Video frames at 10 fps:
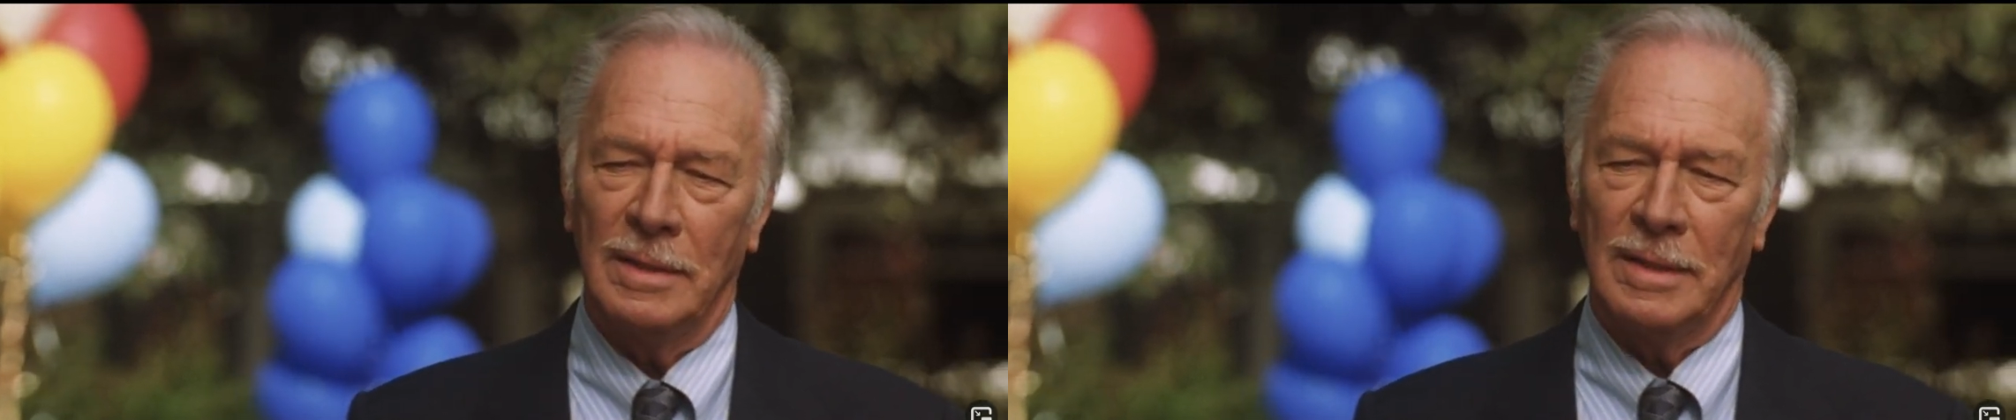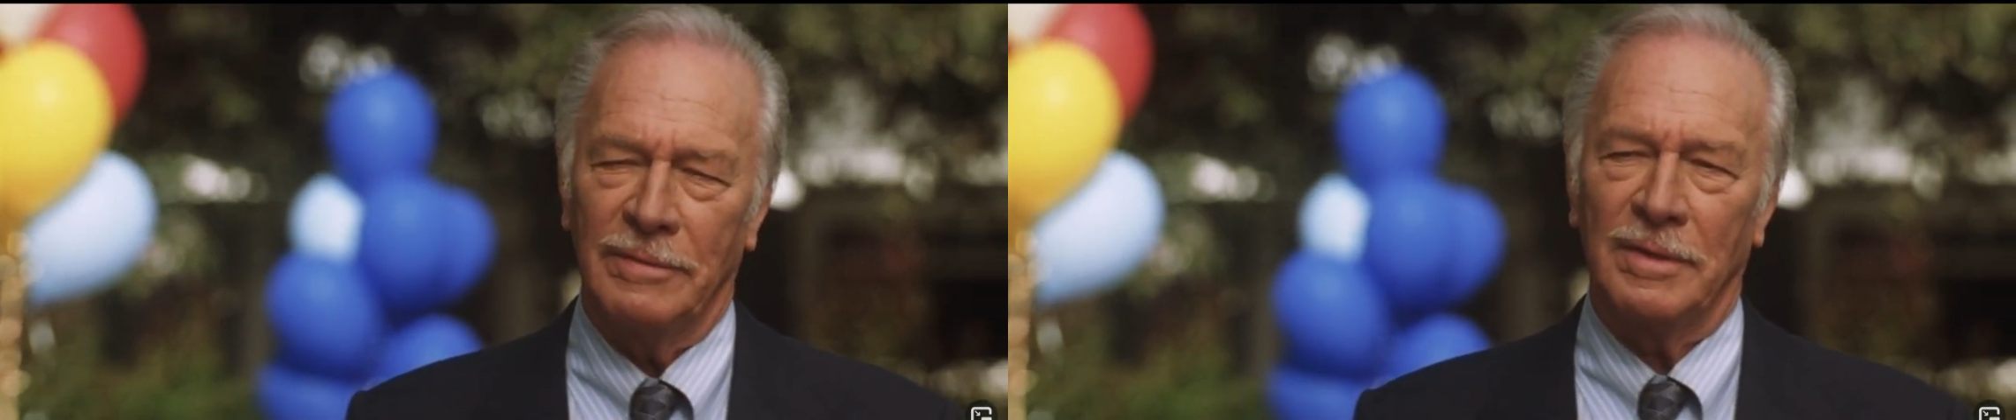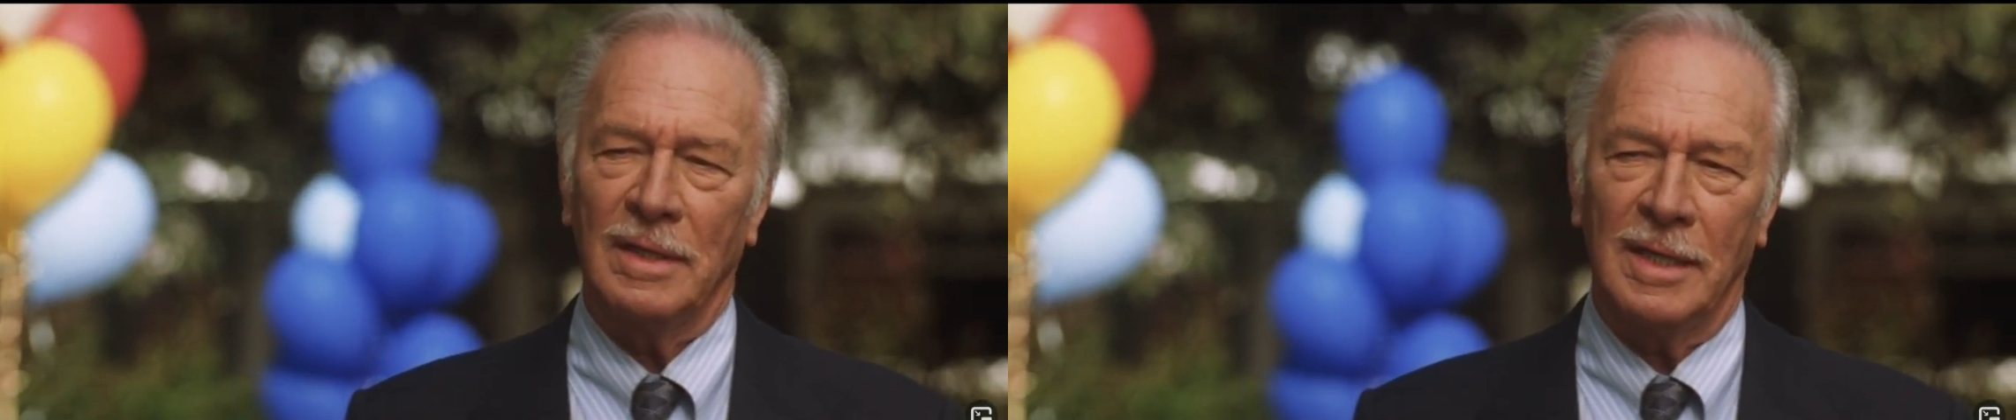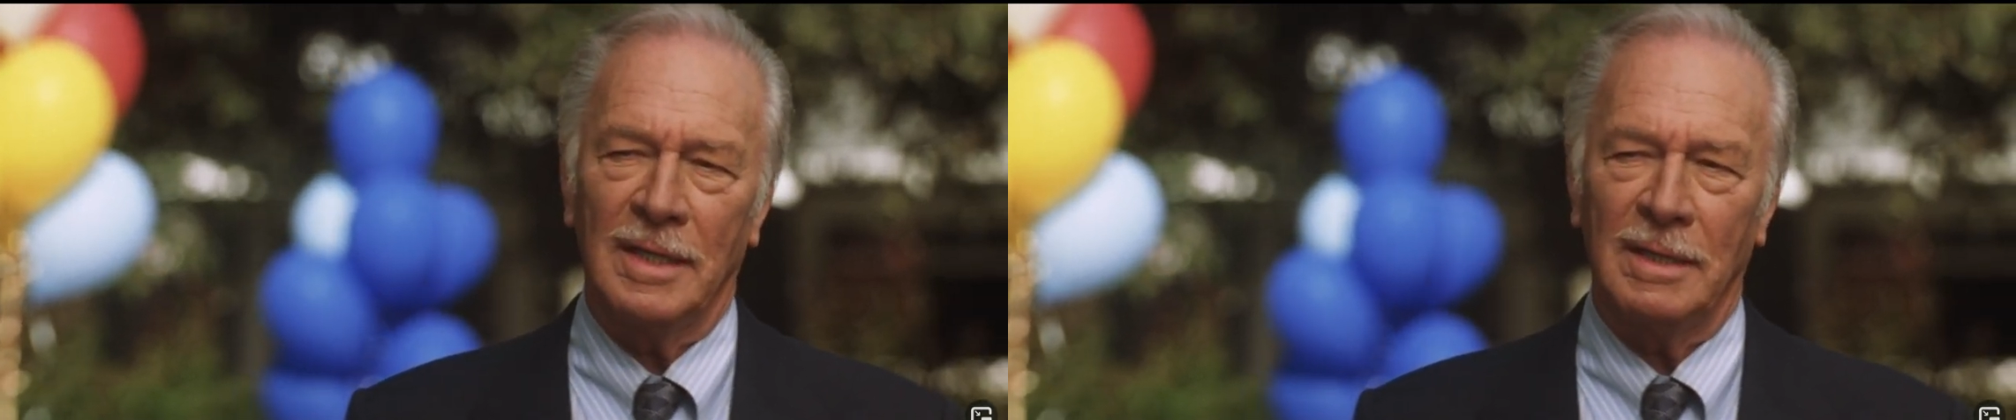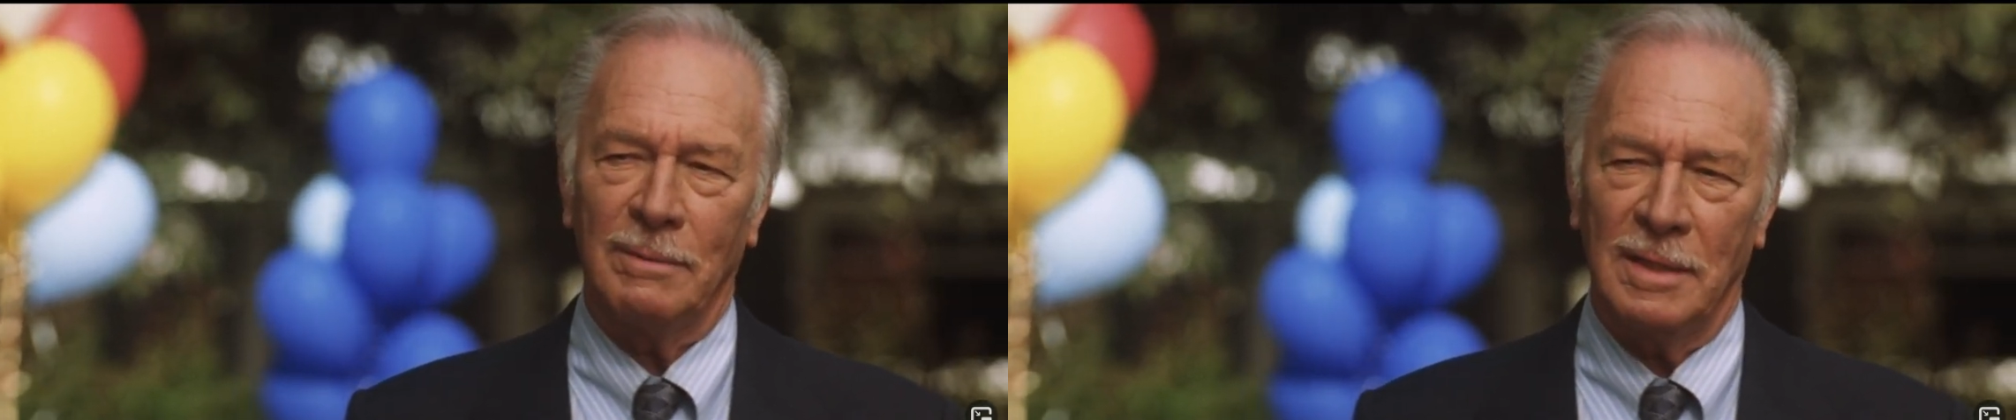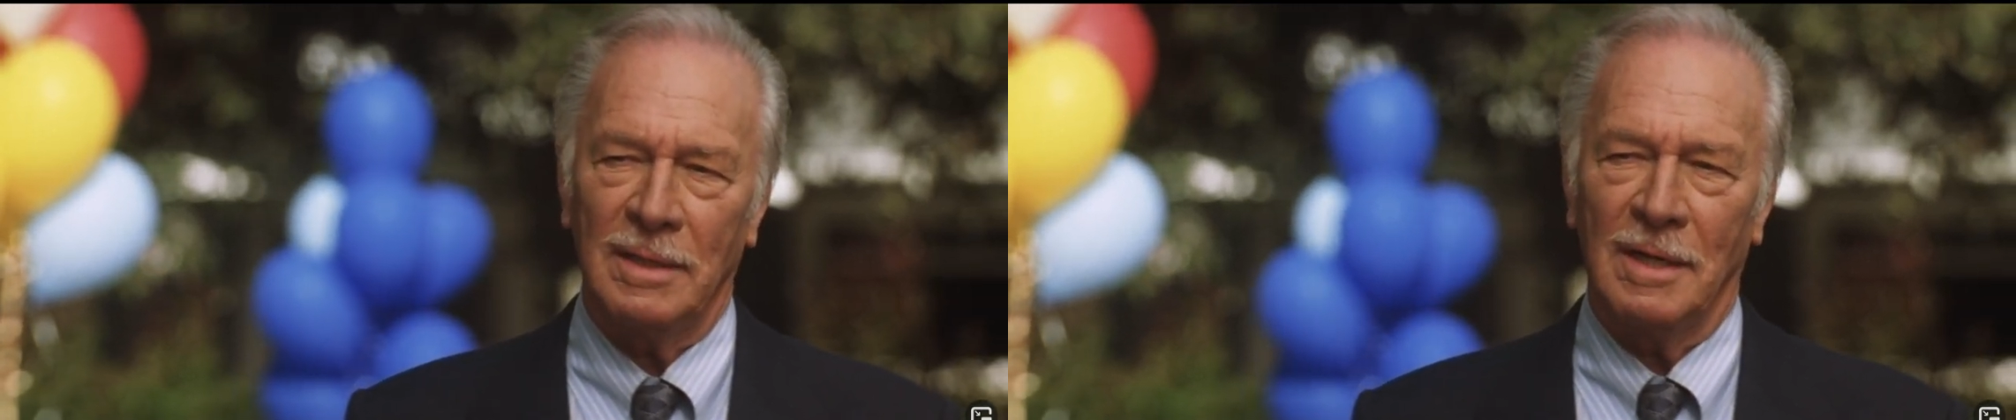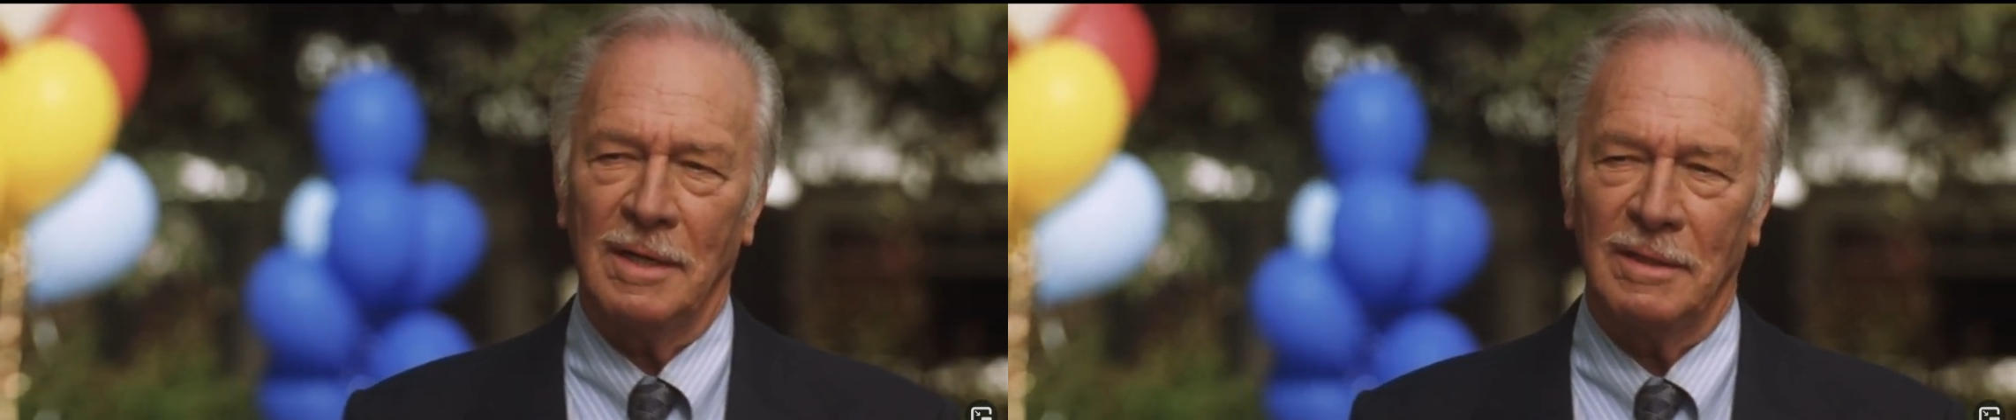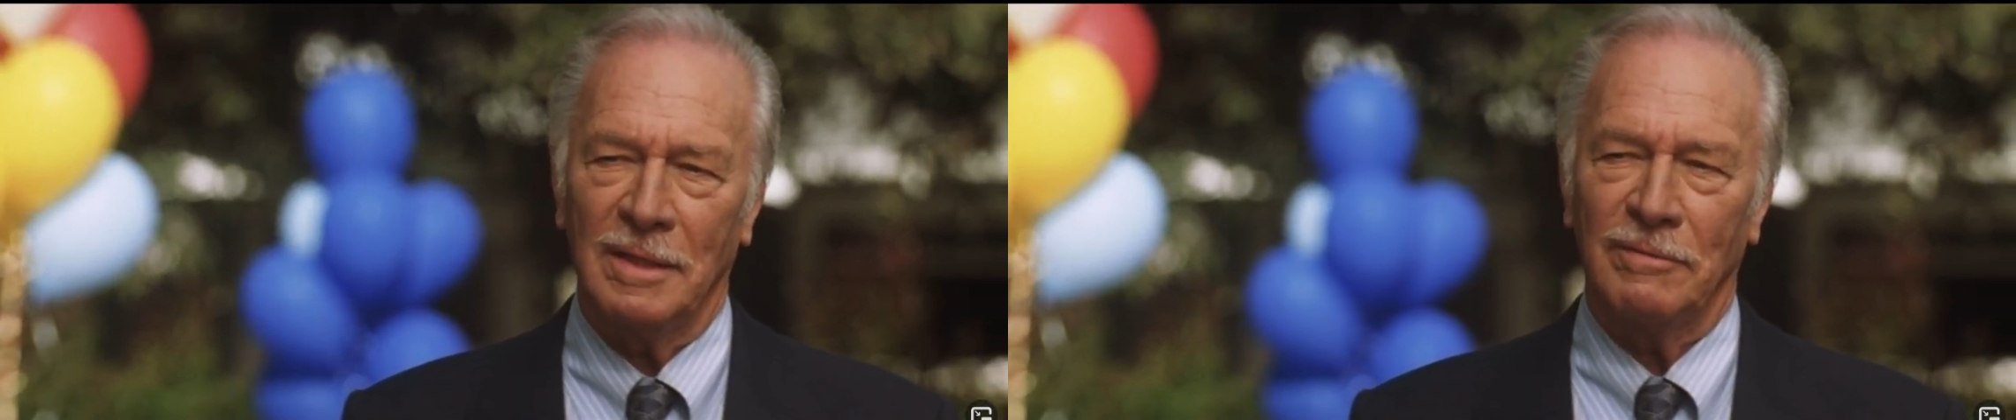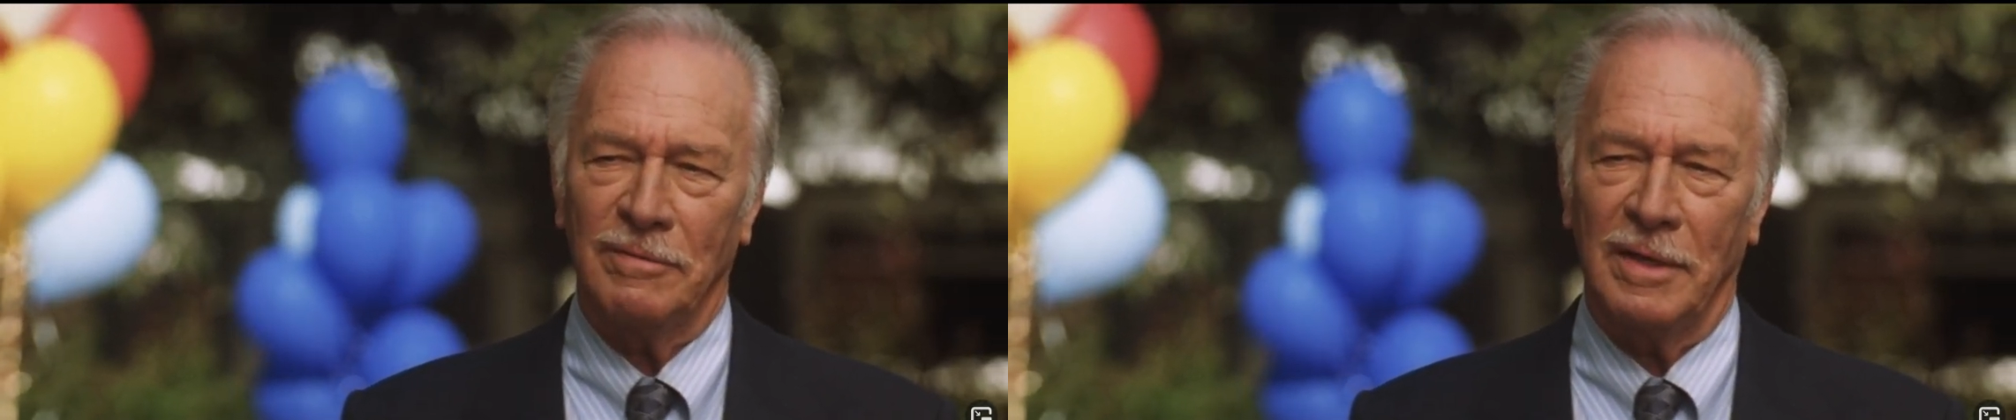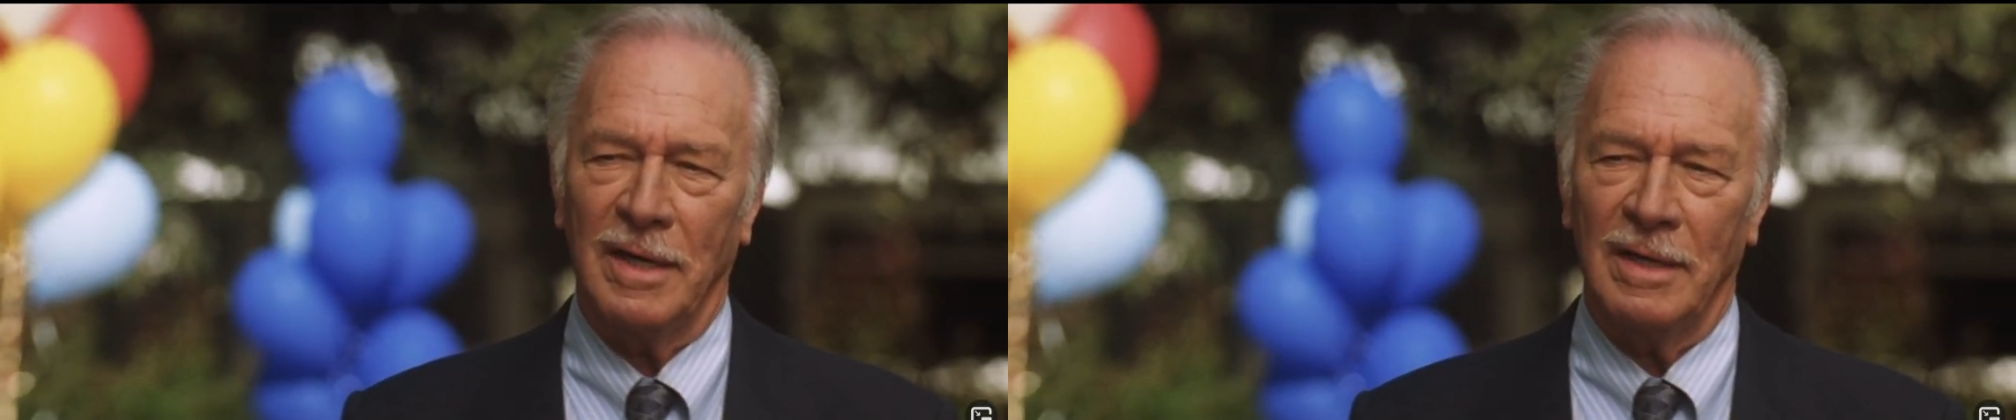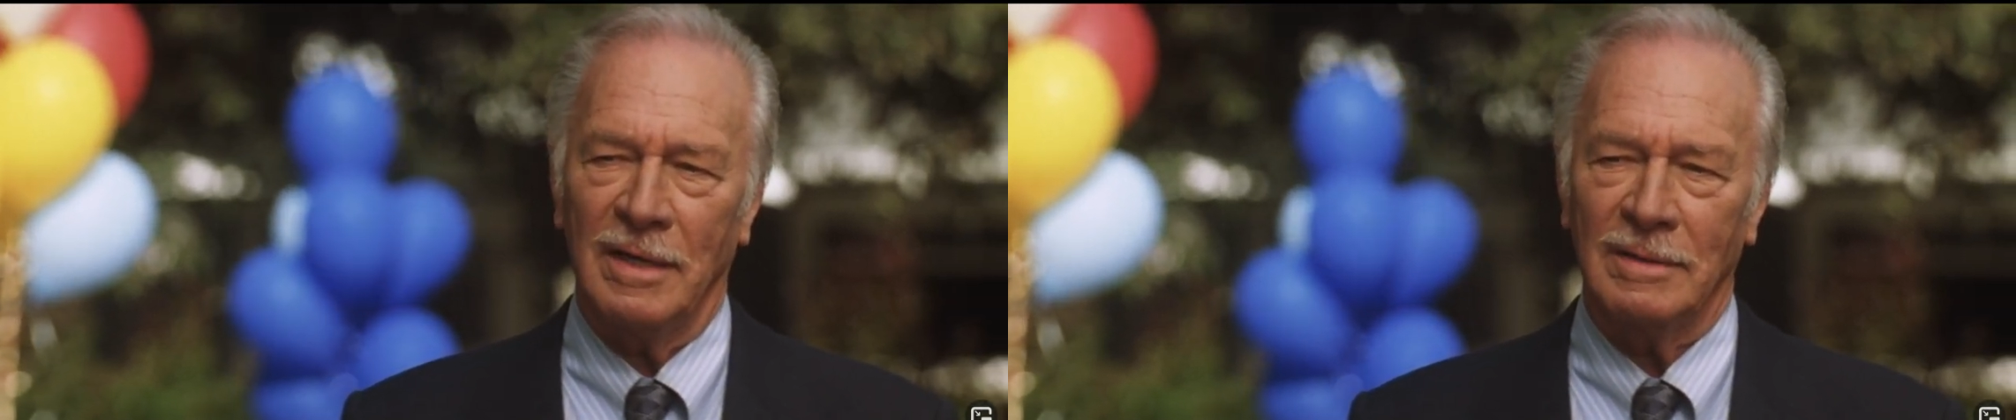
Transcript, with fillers: if the lady be young and fair.